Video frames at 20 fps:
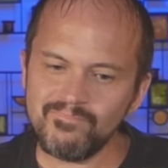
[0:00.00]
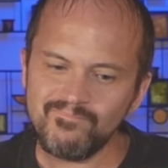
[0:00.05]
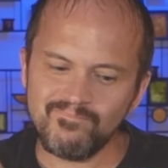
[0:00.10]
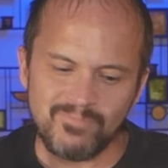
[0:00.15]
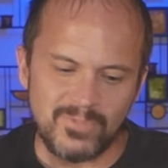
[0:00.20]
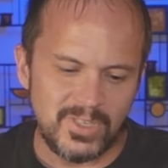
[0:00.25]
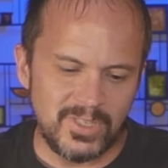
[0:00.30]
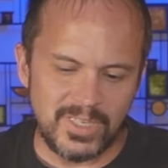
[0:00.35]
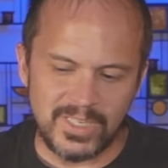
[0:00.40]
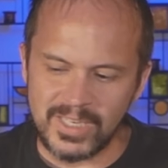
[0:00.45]

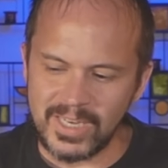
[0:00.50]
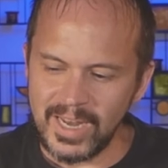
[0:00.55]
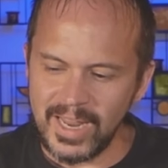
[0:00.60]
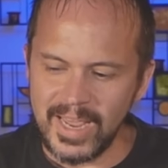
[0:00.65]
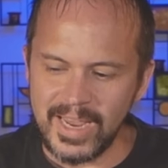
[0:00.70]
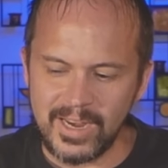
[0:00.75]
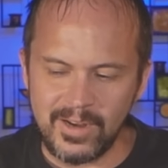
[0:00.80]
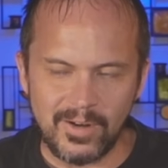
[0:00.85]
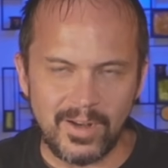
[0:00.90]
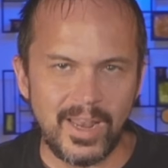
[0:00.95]
you
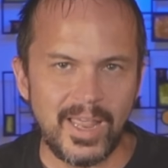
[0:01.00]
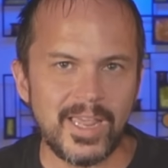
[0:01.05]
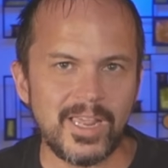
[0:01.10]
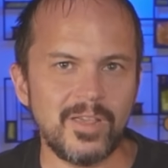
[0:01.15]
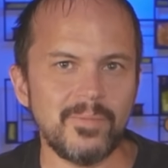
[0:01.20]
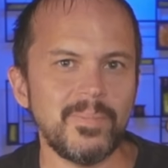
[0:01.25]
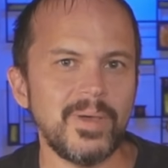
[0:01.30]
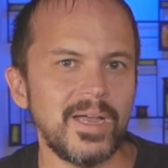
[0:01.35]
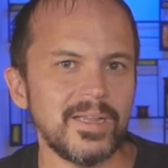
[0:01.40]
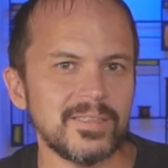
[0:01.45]
dislike or like
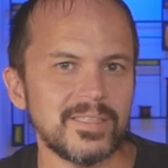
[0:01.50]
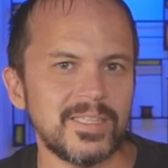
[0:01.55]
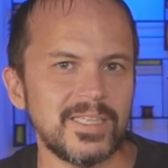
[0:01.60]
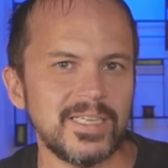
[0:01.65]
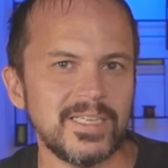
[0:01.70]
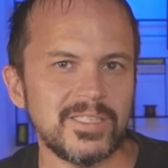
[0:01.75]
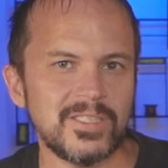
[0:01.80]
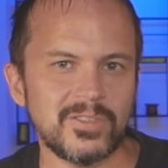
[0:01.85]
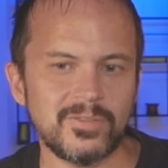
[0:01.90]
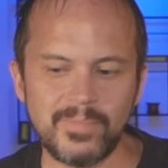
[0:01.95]
about
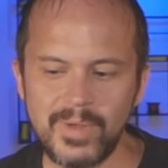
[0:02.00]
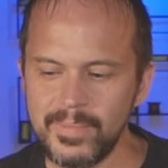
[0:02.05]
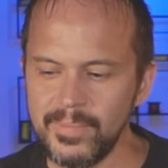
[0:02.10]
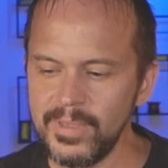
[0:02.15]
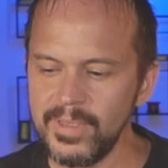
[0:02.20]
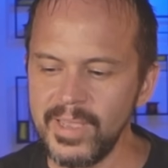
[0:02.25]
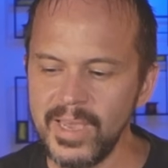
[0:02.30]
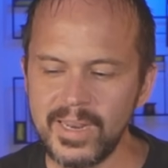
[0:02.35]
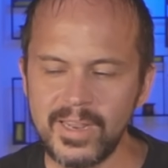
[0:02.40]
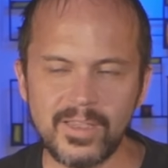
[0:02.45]
this, or maybe
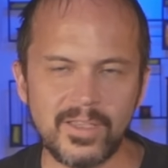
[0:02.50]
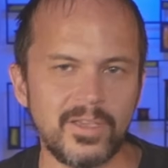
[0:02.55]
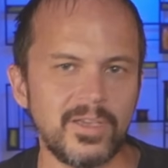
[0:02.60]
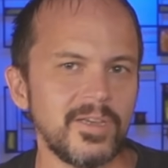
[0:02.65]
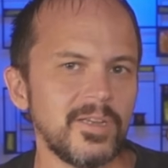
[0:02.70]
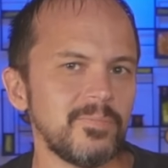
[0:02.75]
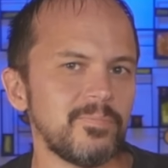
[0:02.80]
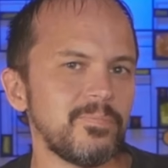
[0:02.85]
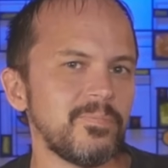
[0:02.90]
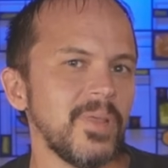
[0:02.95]
you got a
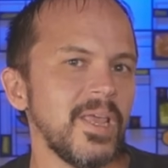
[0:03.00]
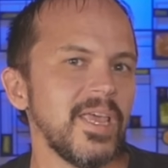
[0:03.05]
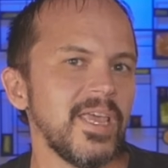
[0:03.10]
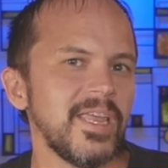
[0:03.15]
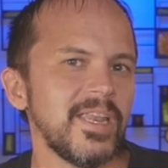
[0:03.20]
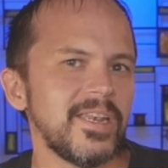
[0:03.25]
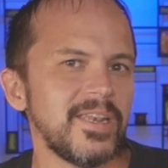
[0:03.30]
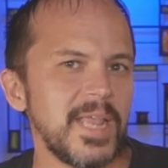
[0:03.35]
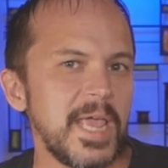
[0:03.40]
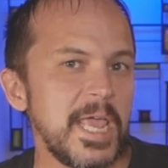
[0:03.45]
good
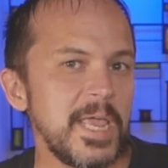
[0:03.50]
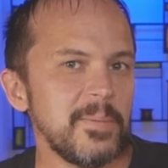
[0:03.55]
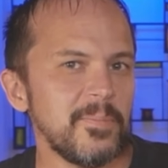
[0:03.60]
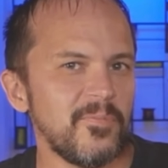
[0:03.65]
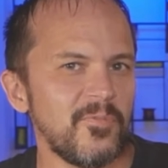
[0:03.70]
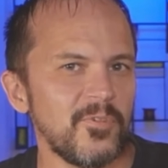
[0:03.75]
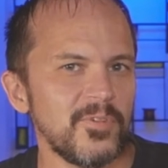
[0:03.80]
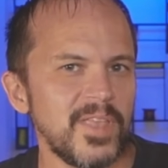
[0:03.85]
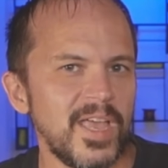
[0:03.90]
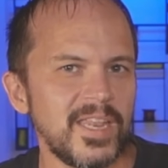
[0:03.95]
name
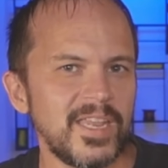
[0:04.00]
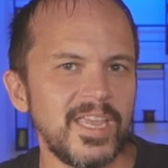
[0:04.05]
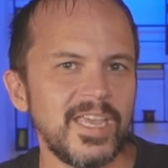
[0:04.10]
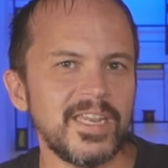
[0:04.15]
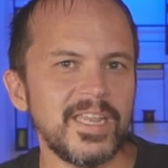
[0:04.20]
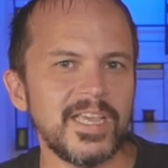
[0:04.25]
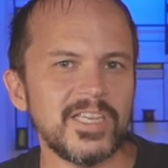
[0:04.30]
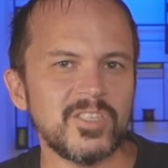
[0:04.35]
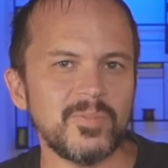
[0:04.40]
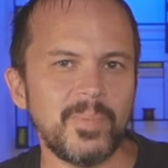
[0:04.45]
for that
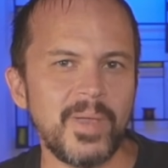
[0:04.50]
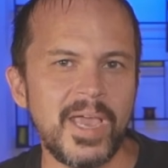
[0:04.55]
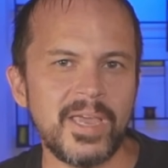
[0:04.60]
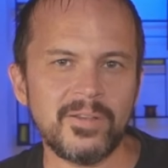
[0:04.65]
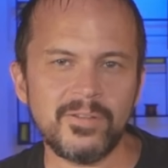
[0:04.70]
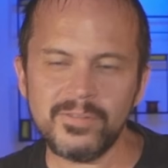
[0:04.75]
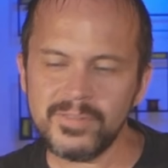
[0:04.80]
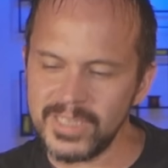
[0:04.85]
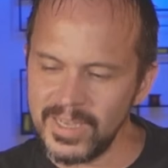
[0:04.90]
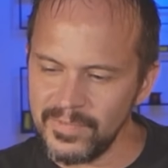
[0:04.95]
NS
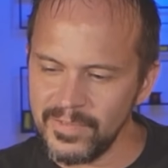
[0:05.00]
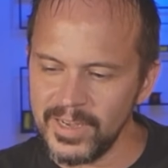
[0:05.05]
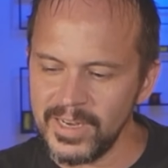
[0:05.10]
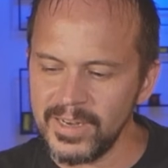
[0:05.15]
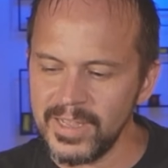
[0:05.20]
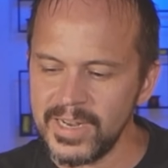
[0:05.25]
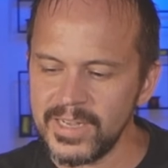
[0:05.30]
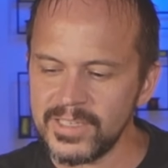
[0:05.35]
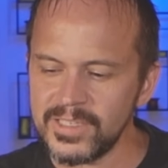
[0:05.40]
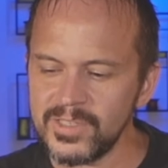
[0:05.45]
panel, definitely
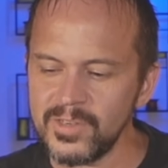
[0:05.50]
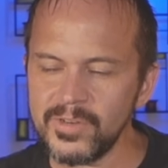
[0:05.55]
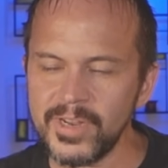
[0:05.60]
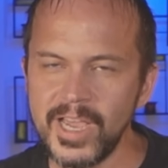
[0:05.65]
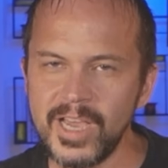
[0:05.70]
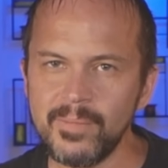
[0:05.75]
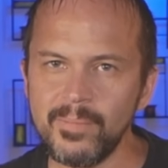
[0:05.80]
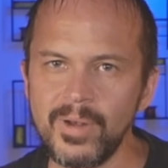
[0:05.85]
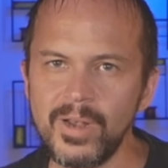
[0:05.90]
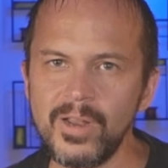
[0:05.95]
let us know
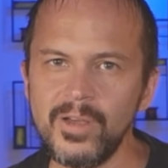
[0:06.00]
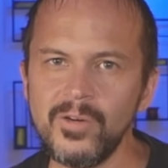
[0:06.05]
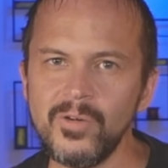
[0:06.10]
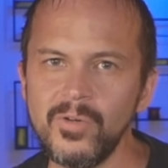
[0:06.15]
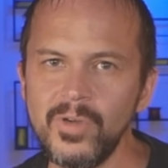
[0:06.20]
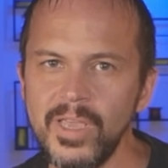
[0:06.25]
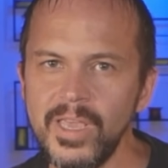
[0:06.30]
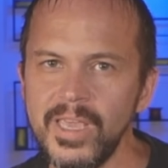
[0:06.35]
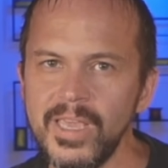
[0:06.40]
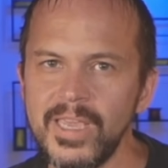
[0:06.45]
down below.